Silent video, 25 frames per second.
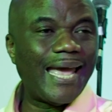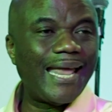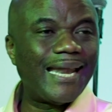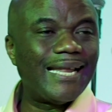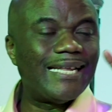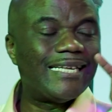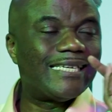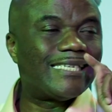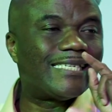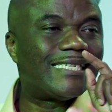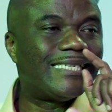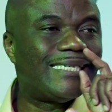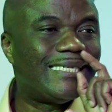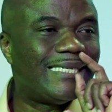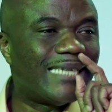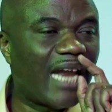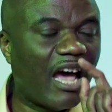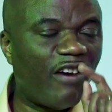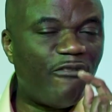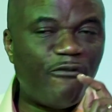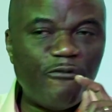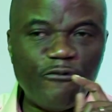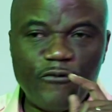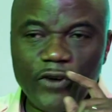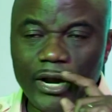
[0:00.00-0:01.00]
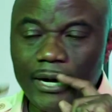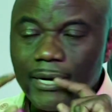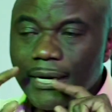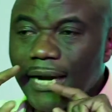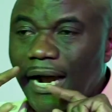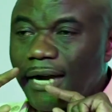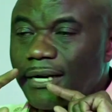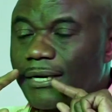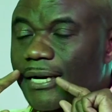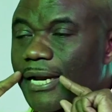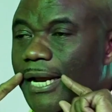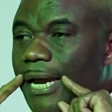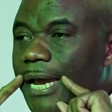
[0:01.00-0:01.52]
There is
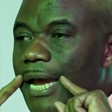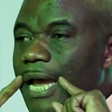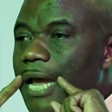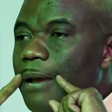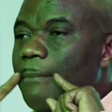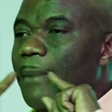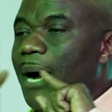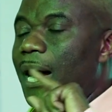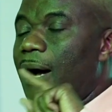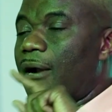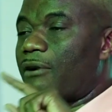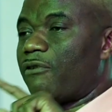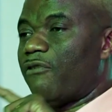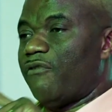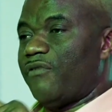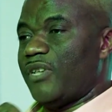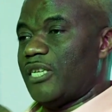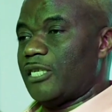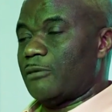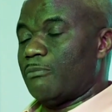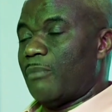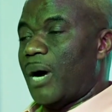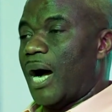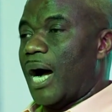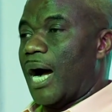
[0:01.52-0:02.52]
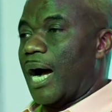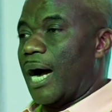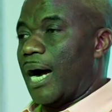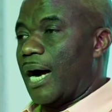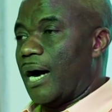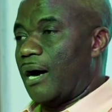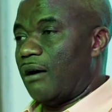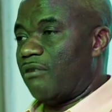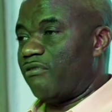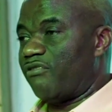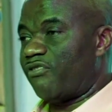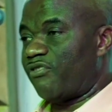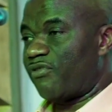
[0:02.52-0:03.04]
nothing that came out of his
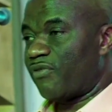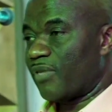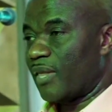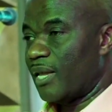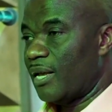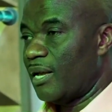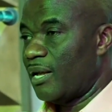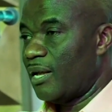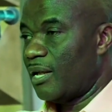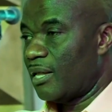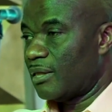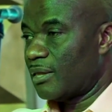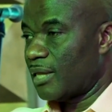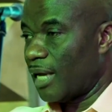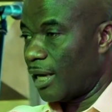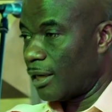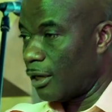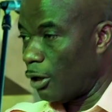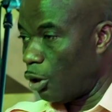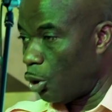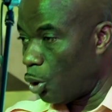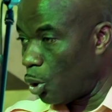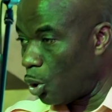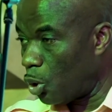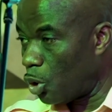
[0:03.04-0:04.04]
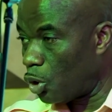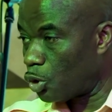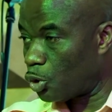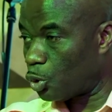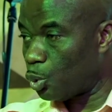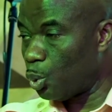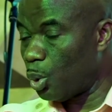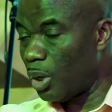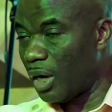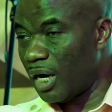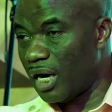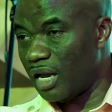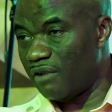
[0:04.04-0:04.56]
mouth that the
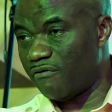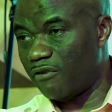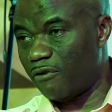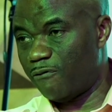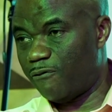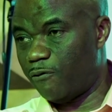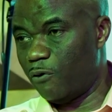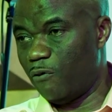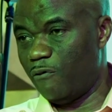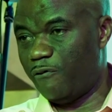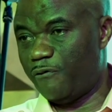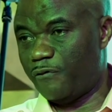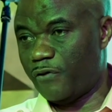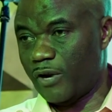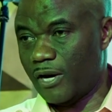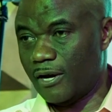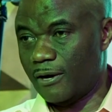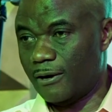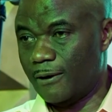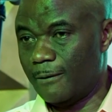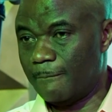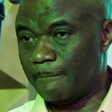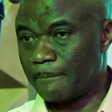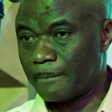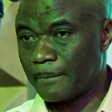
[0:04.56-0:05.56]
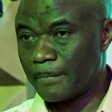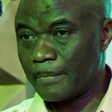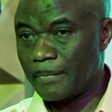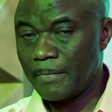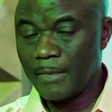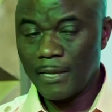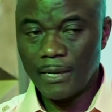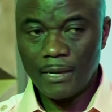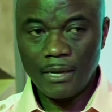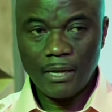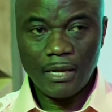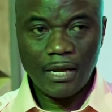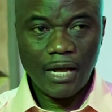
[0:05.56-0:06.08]
Lord will never fulfill.
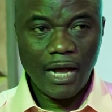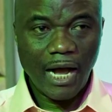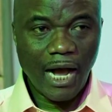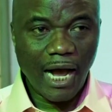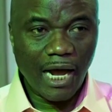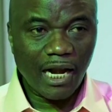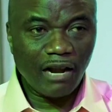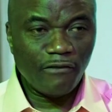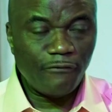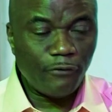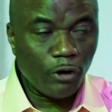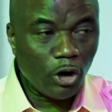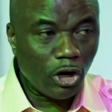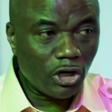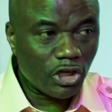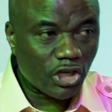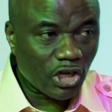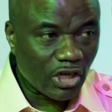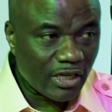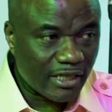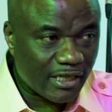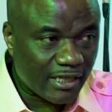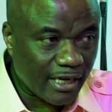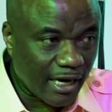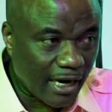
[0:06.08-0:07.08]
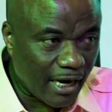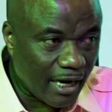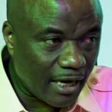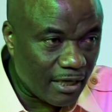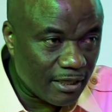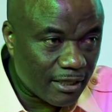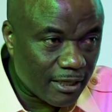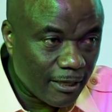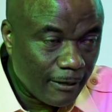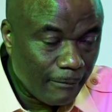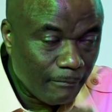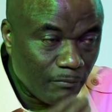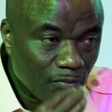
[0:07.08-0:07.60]
Other version
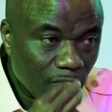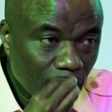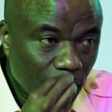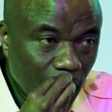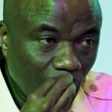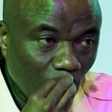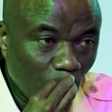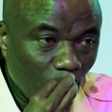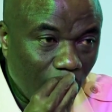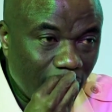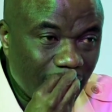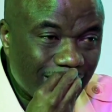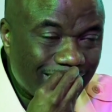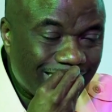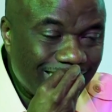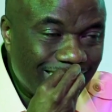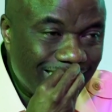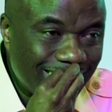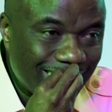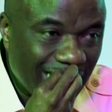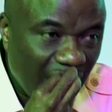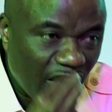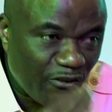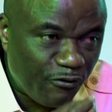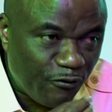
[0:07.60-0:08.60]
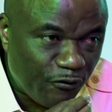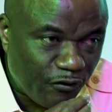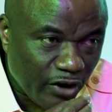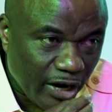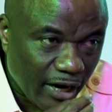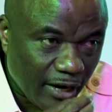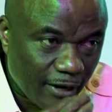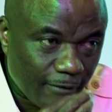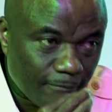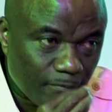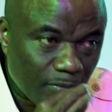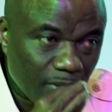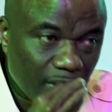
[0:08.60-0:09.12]
says, There was
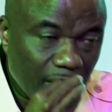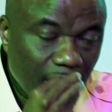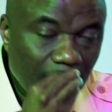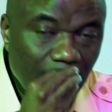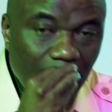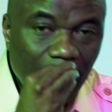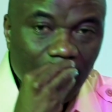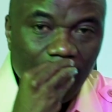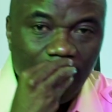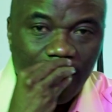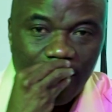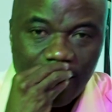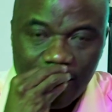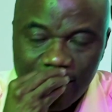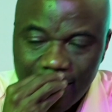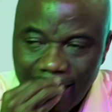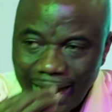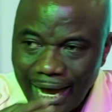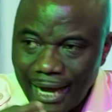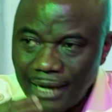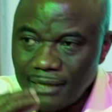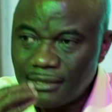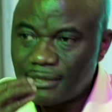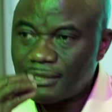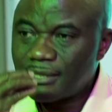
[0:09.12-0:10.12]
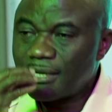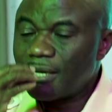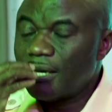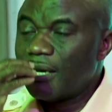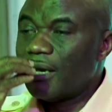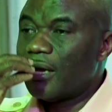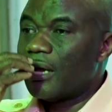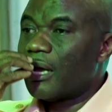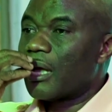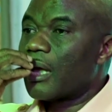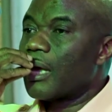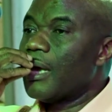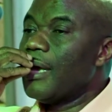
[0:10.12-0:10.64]
nothing uh, that
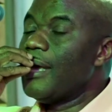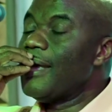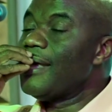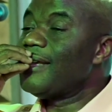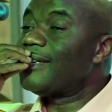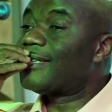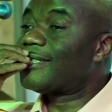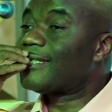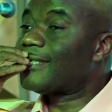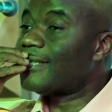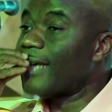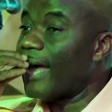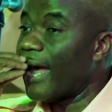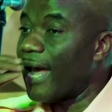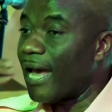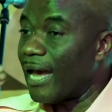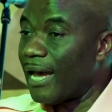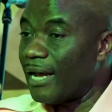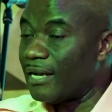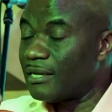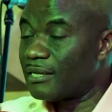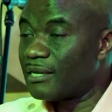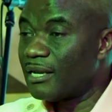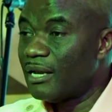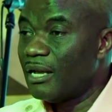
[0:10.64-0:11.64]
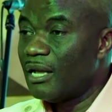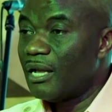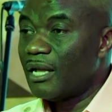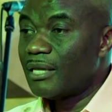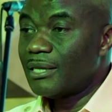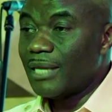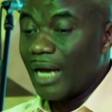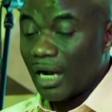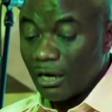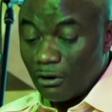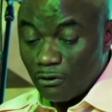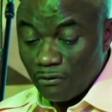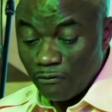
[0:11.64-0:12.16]
he said
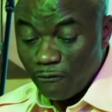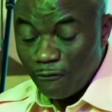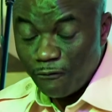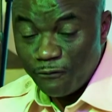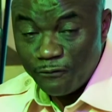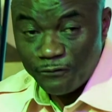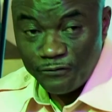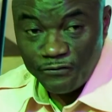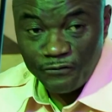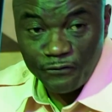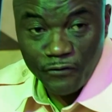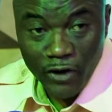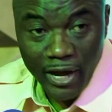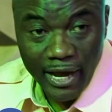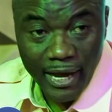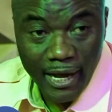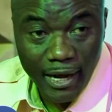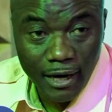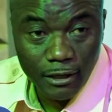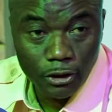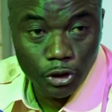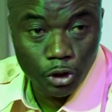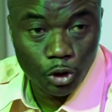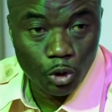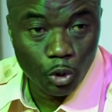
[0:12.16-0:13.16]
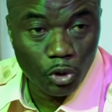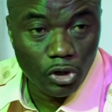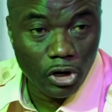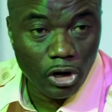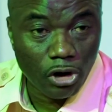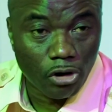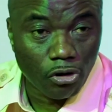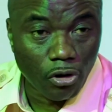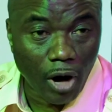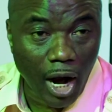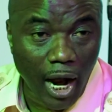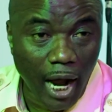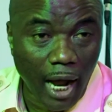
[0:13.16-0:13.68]
that fell to
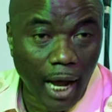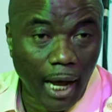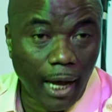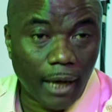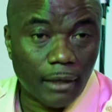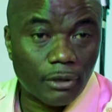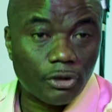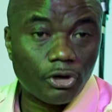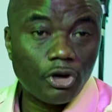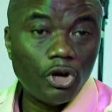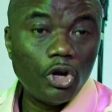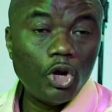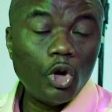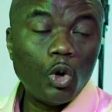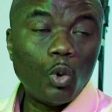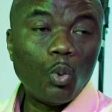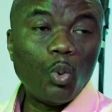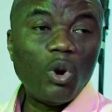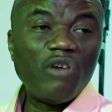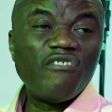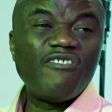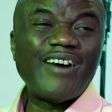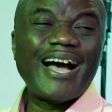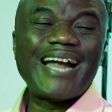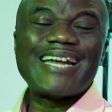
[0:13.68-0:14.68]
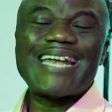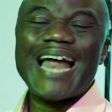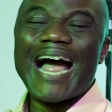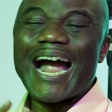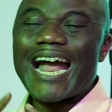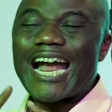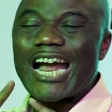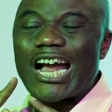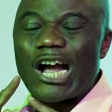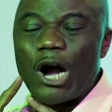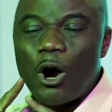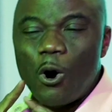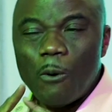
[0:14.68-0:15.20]
the ground without
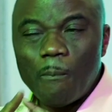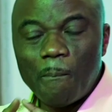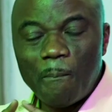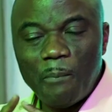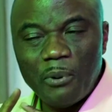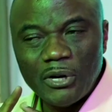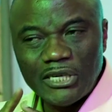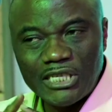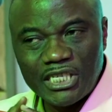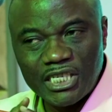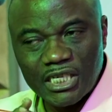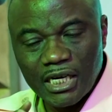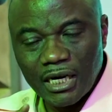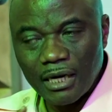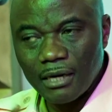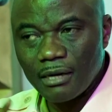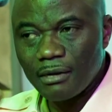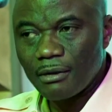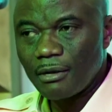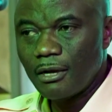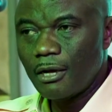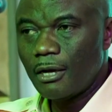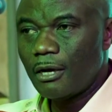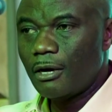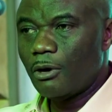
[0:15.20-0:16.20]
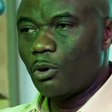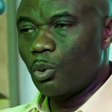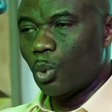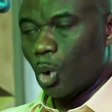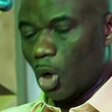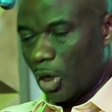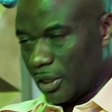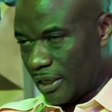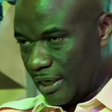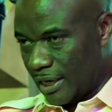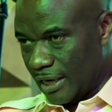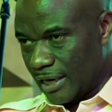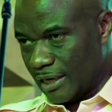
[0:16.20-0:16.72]
accomplishing
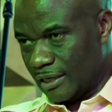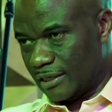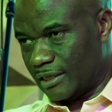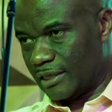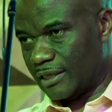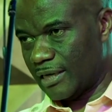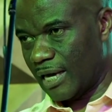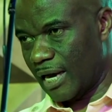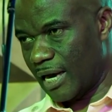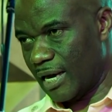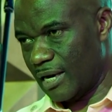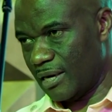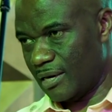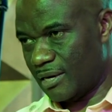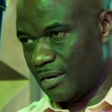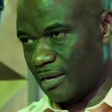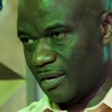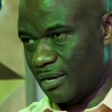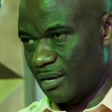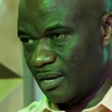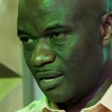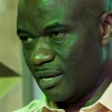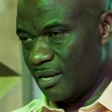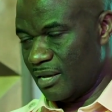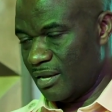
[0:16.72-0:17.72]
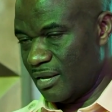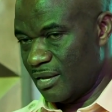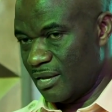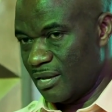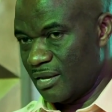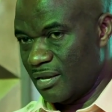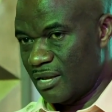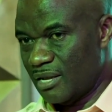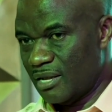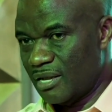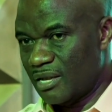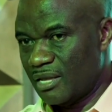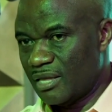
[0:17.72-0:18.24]
what he has said.
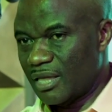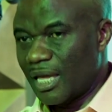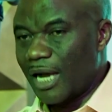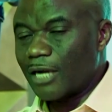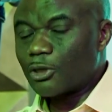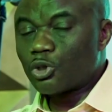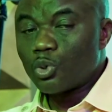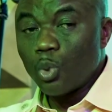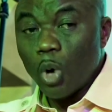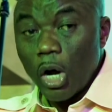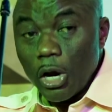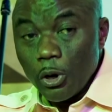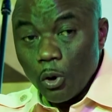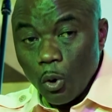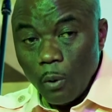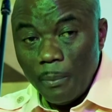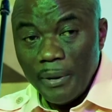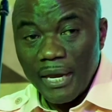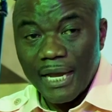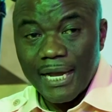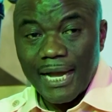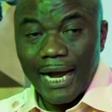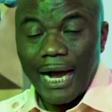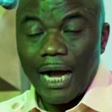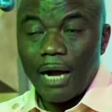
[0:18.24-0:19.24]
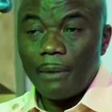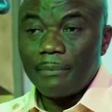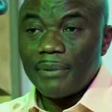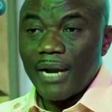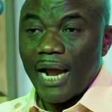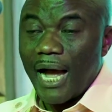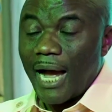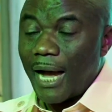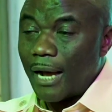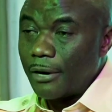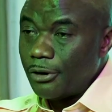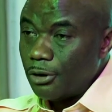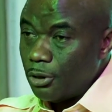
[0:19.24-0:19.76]
That's where you
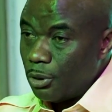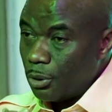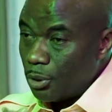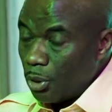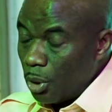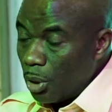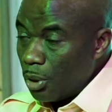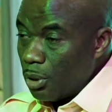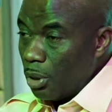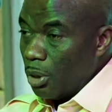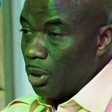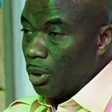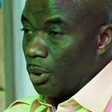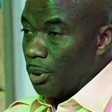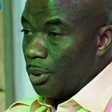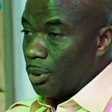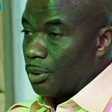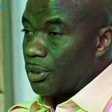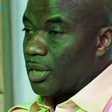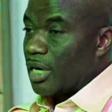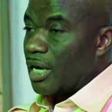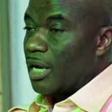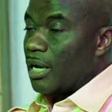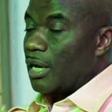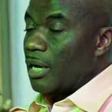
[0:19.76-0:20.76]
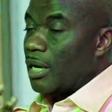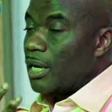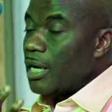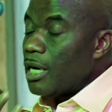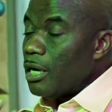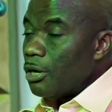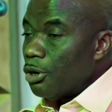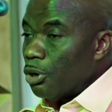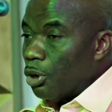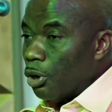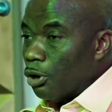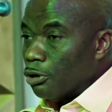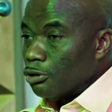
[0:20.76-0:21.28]
become now. You know the Lord,
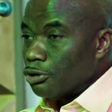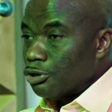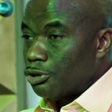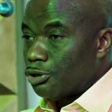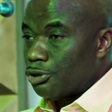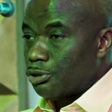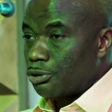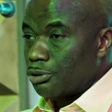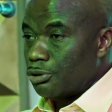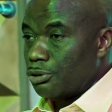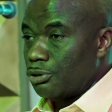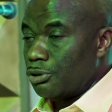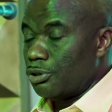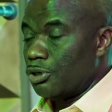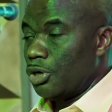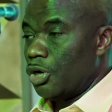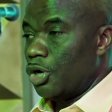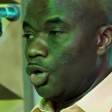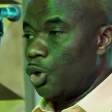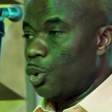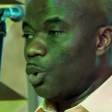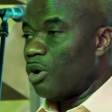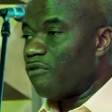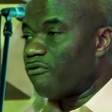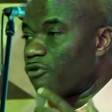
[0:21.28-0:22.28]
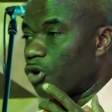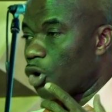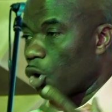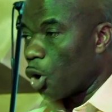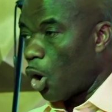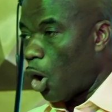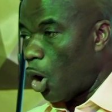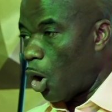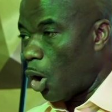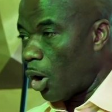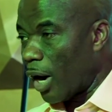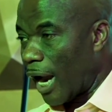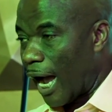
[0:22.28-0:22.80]
He knows you. You have
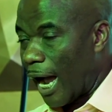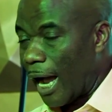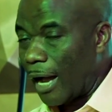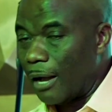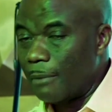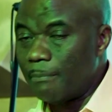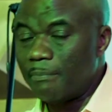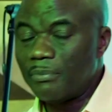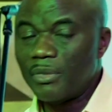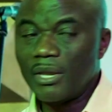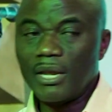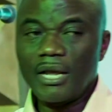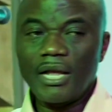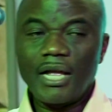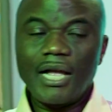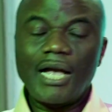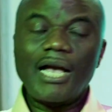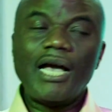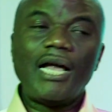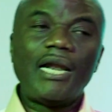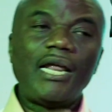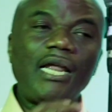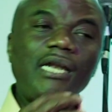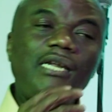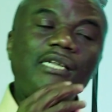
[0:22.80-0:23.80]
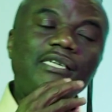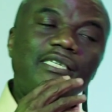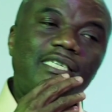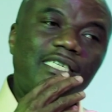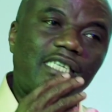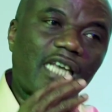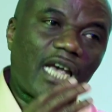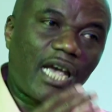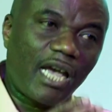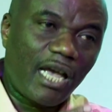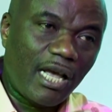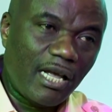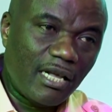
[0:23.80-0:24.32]
grown up, and then He
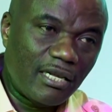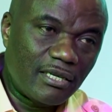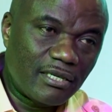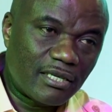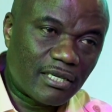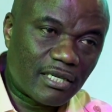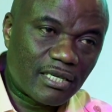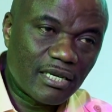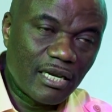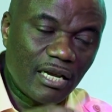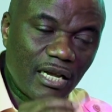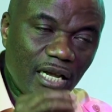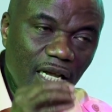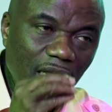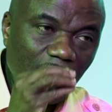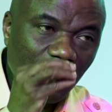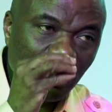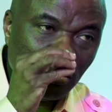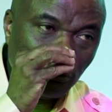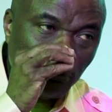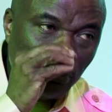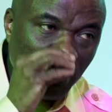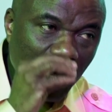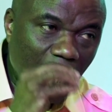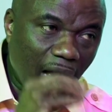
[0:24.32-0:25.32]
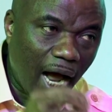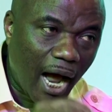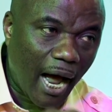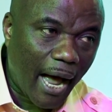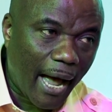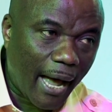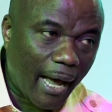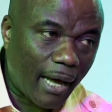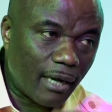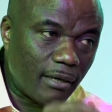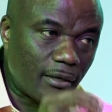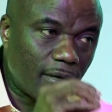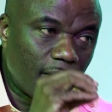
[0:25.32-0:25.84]
says, is
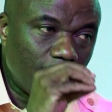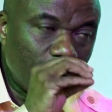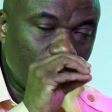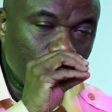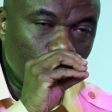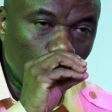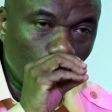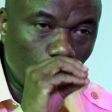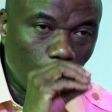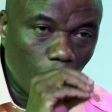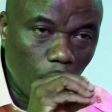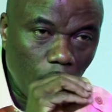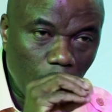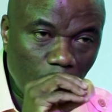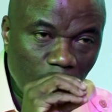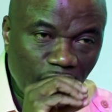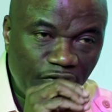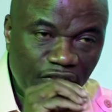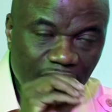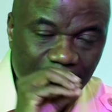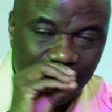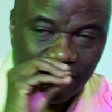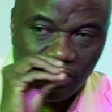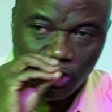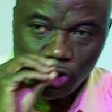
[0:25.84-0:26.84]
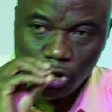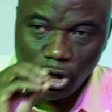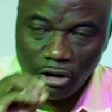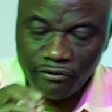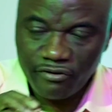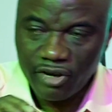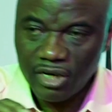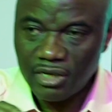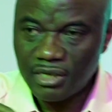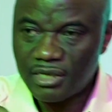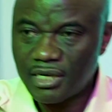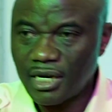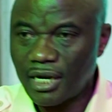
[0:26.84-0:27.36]
behind the word of his
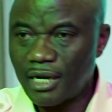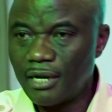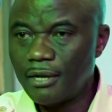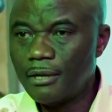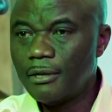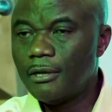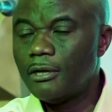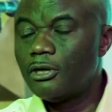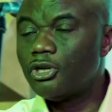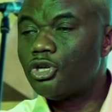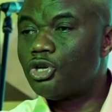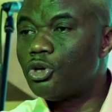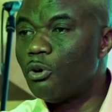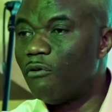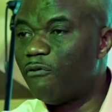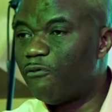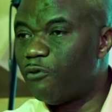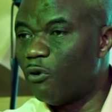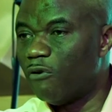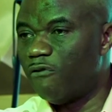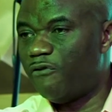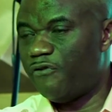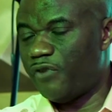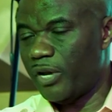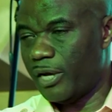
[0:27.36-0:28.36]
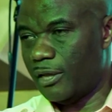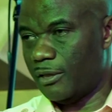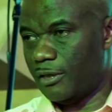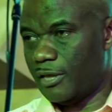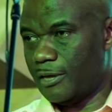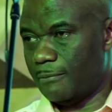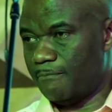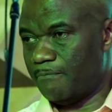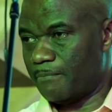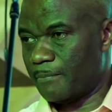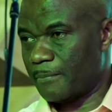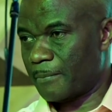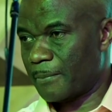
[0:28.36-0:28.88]
servant to
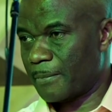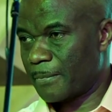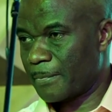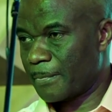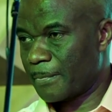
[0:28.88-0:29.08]
fulfill them.